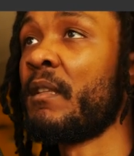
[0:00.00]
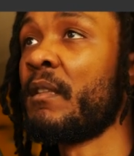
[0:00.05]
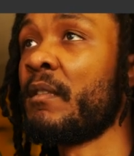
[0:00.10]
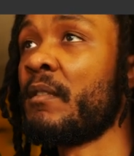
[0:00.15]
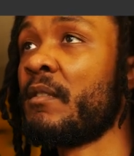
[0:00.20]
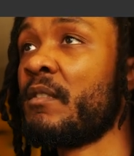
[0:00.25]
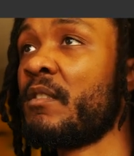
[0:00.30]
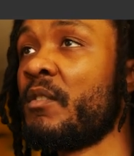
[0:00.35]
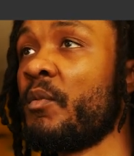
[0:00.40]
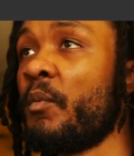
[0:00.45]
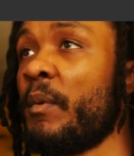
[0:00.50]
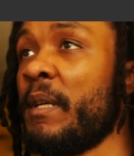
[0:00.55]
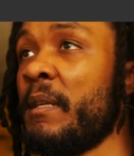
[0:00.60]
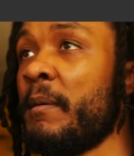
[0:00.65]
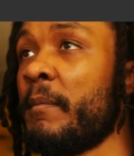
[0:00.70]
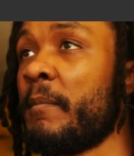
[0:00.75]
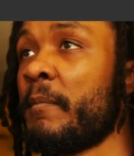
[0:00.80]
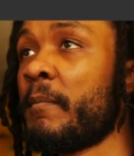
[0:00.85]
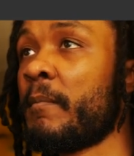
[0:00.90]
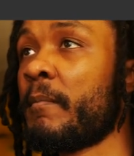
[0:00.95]
Sweet.
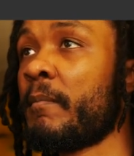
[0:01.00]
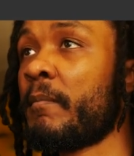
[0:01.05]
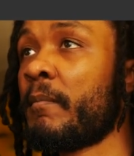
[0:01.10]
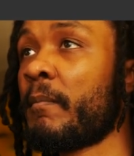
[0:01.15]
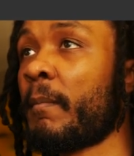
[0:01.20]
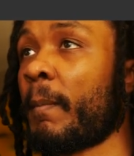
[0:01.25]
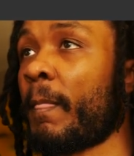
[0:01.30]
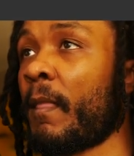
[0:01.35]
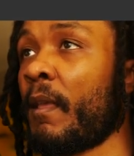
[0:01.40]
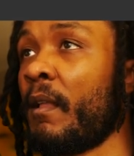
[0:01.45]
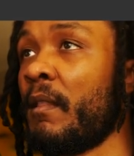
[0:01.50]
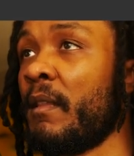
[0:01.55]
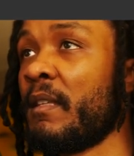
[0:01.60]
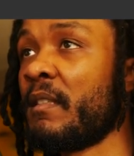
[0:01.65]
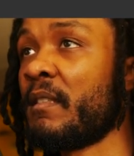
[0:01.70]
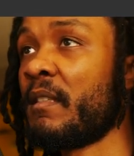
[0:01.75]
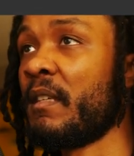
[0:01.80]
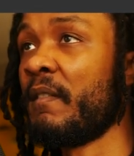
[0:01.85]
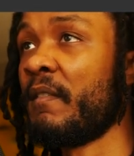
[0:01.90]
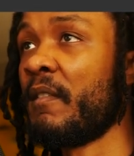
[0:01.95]
Let's
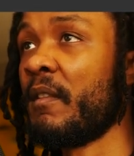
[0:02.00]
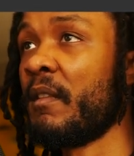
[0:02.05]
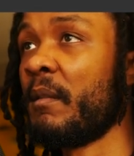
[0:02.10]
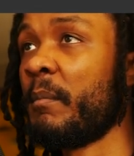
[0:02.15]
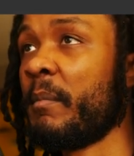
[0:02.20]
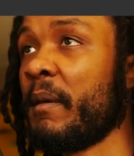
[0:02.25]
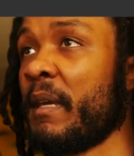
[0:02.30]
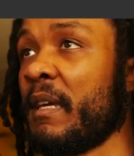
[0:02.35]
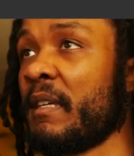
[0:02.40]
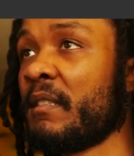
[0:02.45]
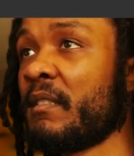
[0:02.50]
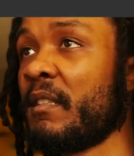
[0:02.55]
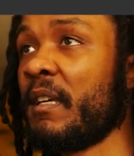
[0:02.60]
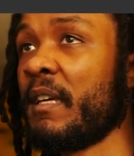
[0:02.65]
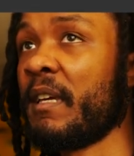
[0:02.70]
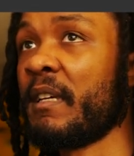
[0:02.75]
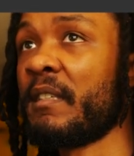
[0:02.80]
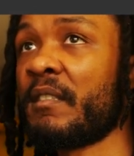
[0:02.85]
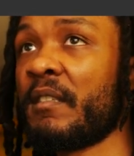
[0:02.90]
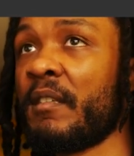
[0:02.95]
give the pants
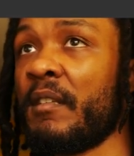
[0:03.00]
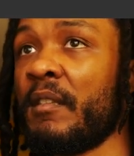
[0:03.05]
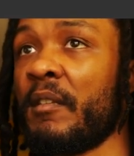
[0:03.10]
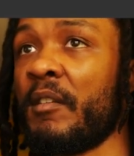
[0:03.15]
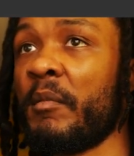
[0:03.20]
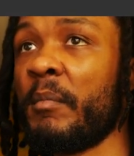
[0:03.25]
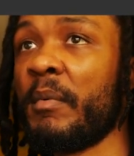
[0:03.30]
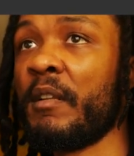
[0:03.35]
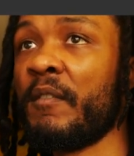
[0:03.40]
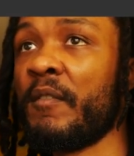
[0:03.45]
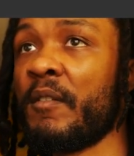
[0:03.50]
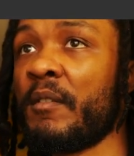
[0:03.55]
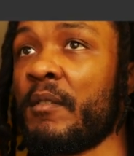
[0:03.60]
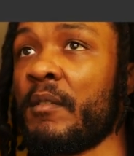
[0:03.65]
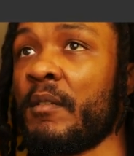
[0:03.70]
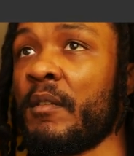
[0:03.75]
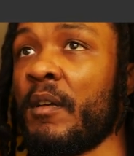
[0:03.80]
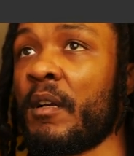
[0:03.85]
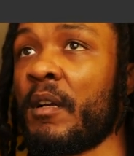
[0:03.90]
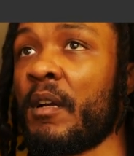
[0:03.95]
legs a little bit of
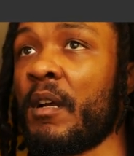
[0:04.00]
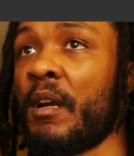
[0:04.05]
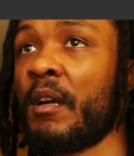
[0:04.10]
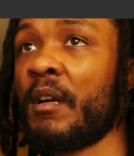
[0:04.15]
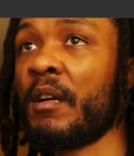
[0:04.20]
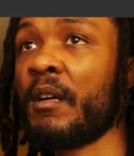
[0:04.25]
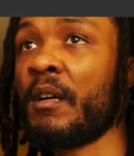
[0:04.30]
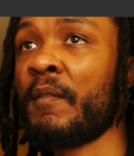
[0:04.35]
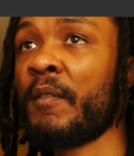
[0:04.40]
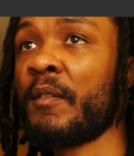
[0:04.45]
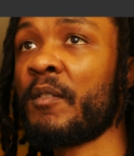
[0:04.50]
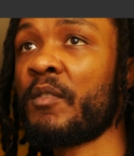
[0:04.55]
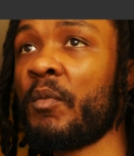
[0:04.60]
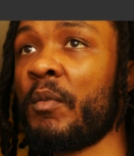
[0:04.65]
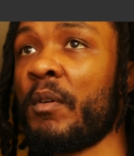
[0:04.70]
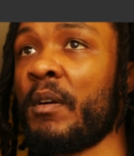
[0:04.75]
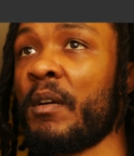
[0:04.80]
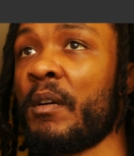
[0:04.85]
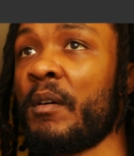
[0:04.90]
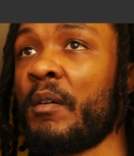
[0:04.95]
a curve and
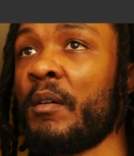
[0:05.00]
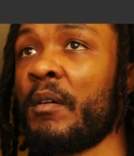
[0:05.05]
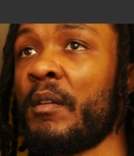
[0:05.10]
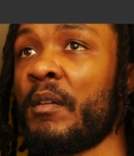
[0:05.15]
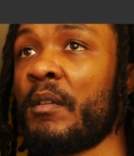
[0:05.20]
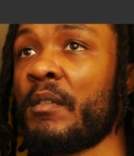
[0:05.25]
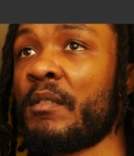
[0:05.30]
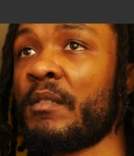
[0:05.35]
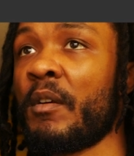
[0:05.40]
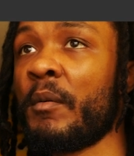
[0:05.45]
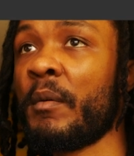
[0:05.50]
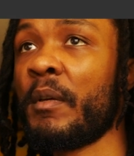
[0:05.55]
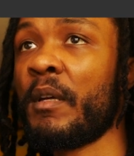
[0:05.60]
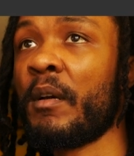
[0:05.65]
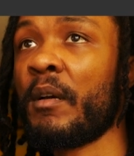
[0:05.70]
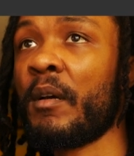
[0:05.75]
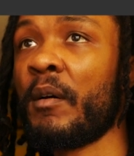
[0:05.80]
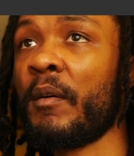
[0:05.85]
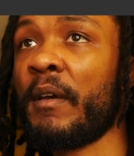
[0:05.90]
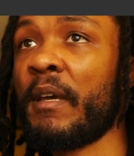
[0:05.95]
twirl. So we're gonna
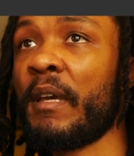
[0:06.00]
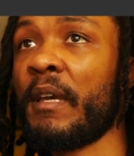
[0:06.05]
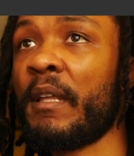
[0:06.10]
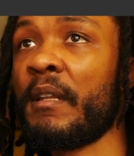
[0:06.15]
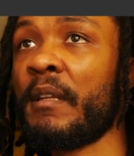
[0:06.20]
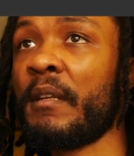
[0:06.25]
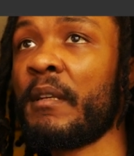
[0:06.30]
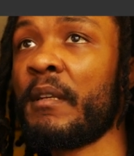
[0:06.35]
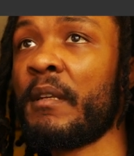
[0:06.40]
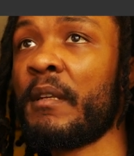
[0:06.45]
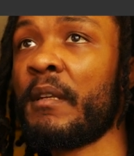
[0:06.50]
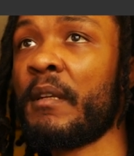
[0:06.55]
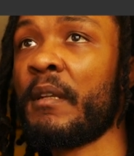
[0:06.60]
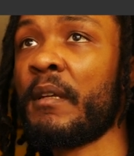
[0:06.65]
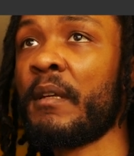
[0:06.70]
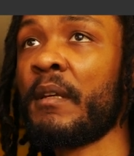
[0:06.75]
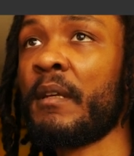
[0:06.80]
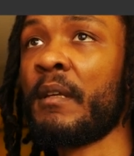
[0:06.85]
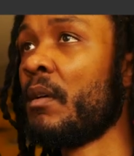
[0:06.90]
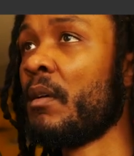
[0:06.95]
go ahead and
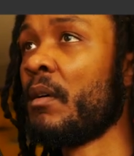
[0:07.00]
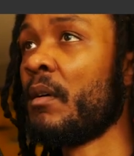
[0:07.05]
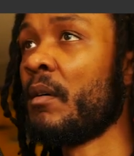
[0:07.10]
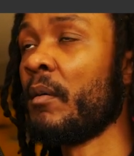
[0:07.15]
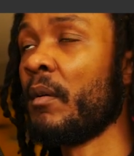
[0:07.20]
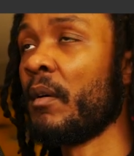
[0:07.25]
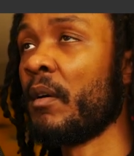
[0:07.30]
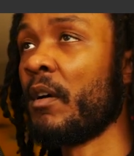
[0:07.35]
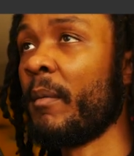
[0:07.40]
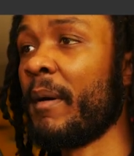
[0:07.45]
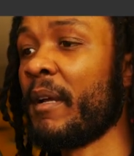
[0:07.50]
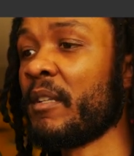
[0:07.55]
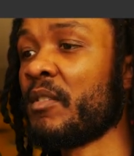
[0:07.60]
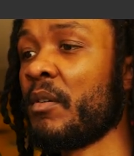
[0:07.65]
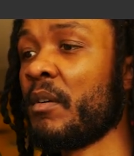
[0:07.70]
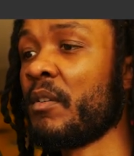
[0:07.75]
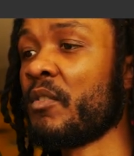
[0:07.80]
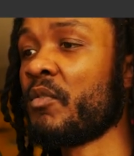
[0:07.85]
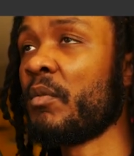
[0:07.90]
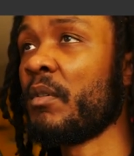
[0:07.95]
go back to our
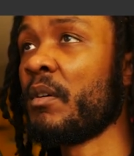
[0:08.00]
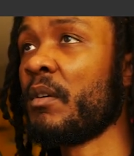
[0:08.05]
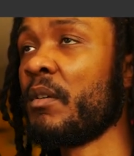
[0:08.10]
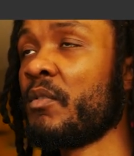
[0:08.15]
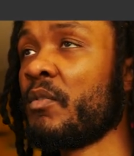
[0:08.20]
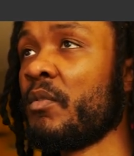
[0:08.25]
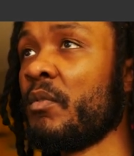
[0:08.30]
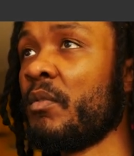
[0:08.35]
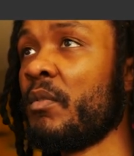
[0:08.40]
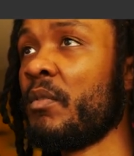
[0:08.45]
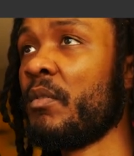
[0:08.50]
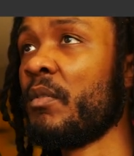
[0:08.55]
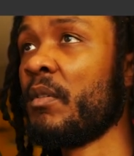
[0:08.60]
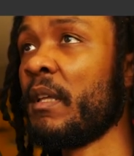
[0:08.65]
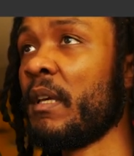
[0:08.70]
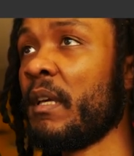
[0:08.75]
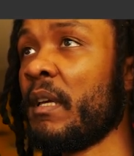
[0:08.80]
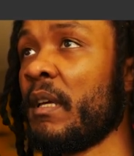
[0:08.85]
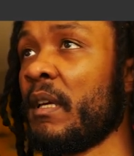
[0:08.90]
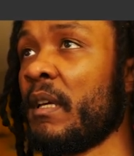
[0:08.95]
twirl tool
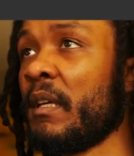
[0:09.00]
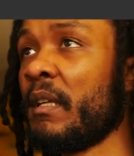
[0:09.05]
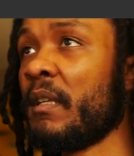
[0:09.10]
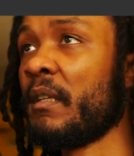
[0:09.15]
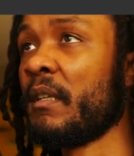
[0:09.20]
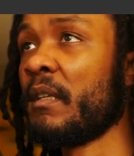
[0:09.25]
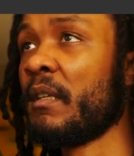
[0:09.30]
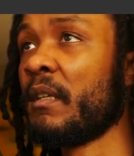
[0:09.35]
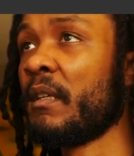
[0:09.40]
and